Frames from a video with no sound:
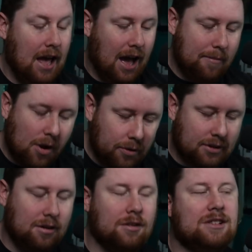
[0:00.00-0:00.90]
I'm going with the
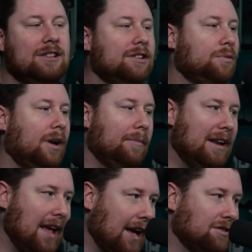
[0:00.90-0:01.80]
Colts in this one. My
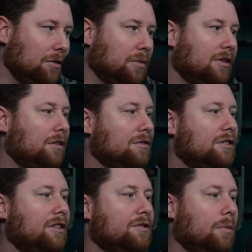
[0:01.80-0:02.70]
dad's going with the Colts
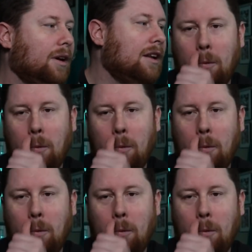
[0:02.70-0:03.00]
in this one.